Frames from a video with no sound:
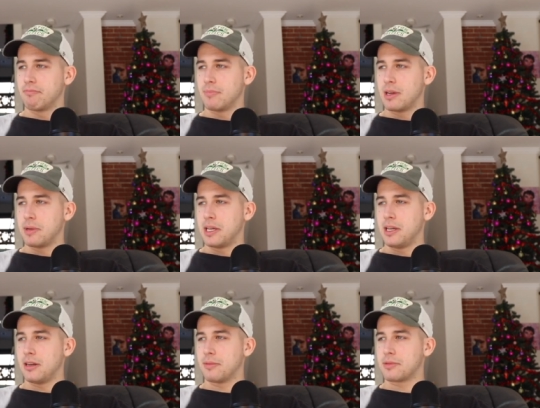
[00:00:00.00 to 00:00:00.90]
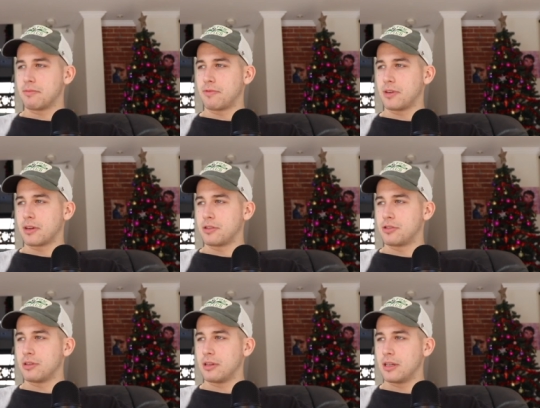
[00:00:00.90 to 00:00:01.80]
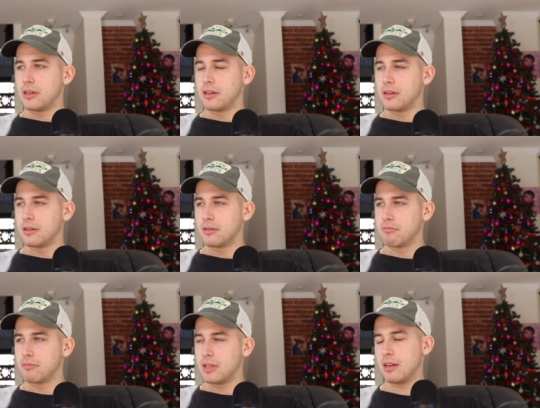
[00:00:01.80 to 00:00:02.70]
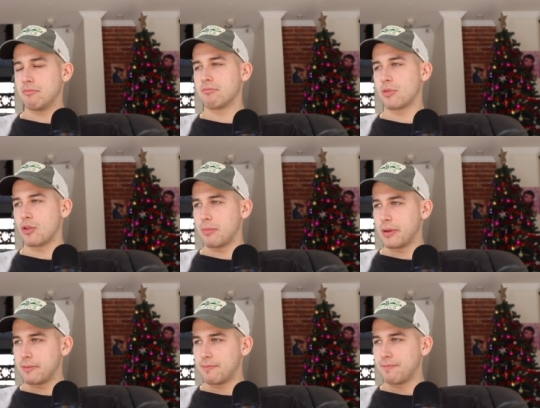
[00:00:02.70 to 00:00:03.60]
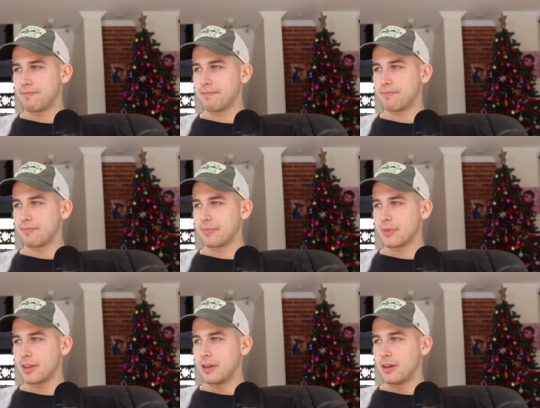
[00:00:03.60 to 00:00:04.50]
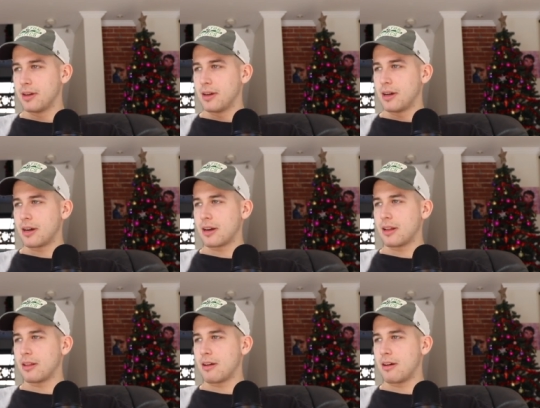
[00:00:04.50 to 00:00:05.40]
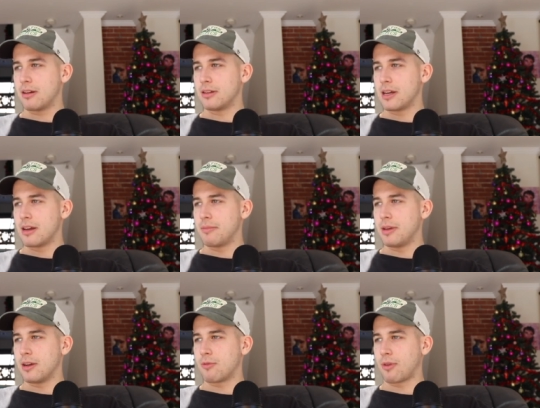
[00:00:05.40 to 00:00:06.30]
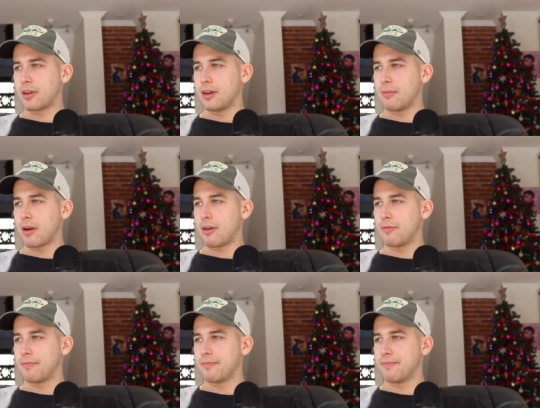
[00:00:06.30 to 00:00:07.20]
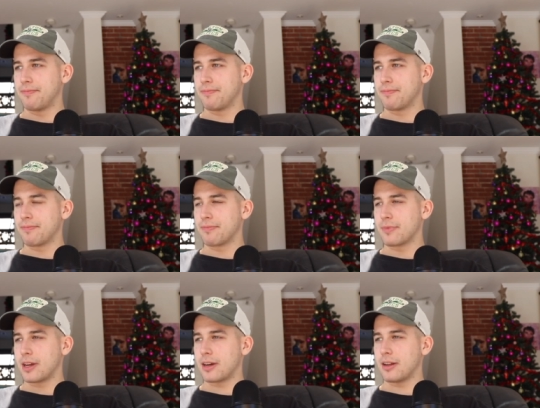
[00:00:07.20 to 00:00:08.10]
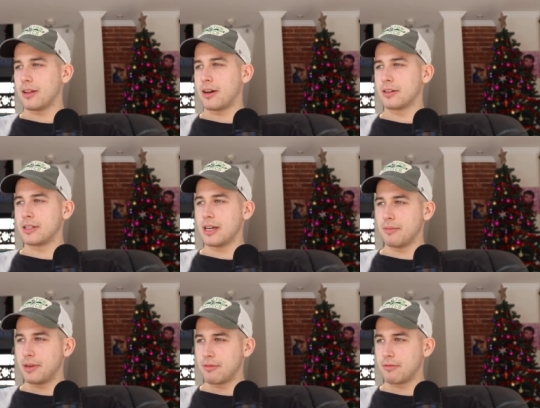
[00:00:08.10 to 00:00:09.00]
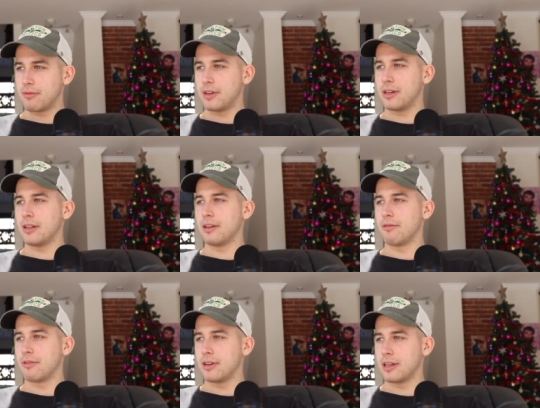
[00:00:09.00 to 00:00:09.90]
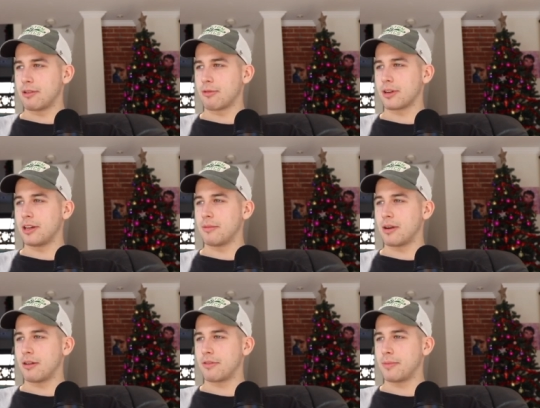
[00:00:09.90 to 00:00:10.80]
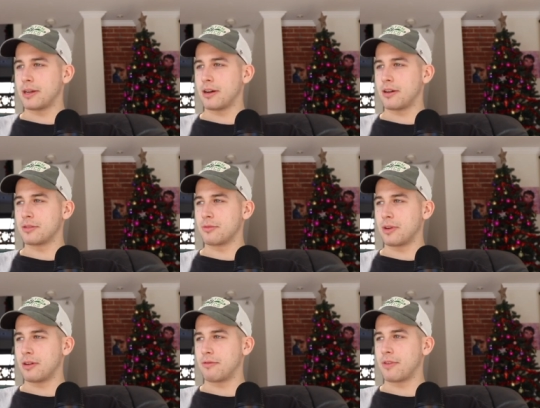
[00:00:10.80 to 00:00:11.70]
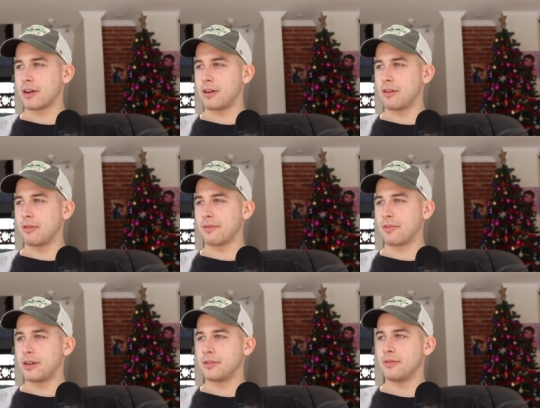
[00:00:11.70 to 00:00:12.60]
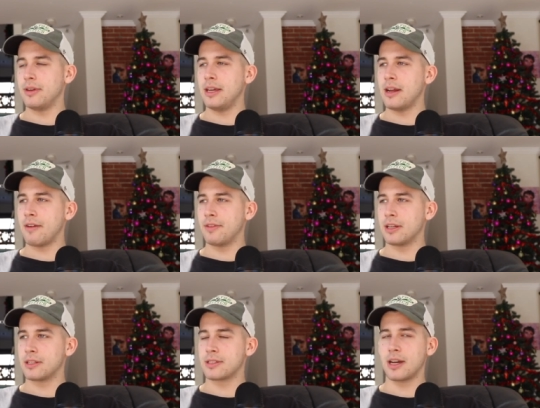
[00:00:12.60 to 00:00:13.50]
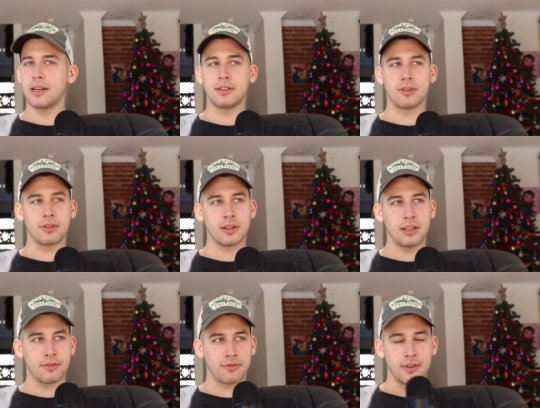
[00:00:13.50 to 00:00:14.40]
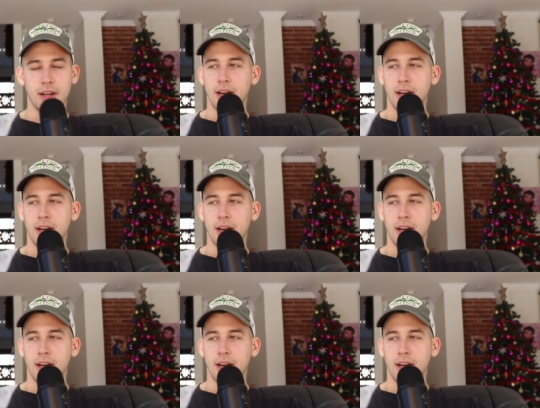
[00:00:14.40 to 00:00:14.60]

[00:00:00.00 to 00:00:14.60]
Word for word: Maybe heat up some fucking chili. Then go to bed. I got a long day of being quirky tomorrow. I got a long day of being really, really quirky tomorrow for my daughter's weird, fucking annoying friends who eat everything in sight and don't clean the, f-